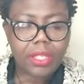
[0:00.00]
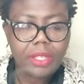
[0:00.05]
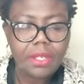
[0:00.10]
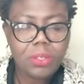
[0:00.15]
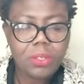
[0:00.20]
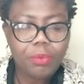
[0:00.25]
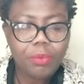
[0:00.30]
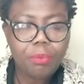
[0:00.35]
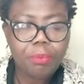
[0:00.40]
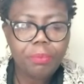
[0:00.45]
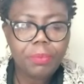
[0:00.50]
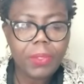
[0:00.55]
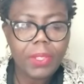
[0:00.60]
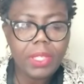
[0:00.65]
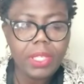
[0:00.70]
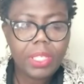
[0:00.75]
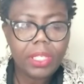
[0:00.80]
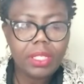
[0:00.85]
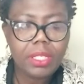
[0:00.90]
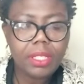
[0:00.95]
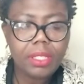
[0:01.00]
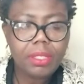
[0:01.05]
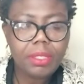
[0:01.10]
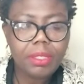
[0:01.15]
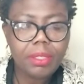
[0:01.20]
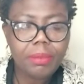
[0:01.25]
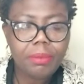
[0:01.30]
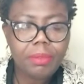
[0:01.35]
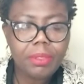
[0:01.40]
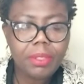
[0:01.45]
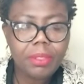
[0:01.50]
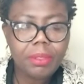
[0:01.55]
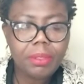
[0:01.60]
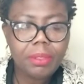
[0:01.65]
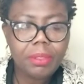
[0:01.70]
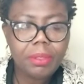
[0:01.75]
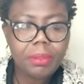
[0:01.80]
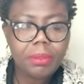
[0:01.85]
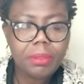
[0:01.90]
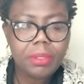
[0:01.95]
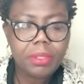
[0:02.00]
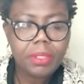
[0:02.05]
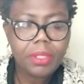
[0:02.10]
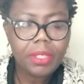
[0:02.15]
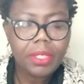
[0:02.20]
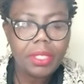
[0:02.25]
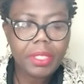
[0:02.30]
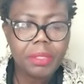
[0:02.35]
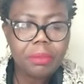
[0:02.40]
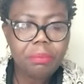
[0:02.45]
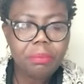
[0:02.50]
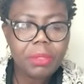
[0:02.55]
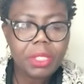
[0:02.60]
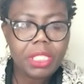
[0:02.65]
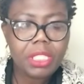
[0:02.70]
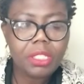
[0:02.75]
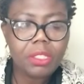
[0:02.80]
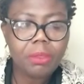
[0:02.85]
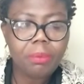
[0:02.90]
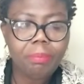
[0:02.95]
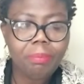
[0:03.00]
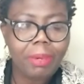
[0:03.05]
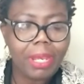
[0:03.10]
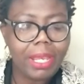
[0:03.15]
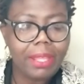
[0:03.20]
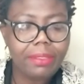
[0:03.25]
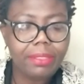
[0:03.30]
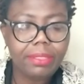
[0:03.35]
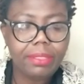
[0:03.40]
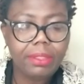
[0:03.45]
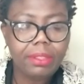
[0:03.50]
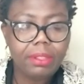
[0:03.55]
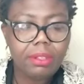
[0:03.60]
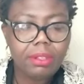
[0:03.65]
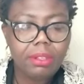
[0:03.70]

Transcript: know, being in middle path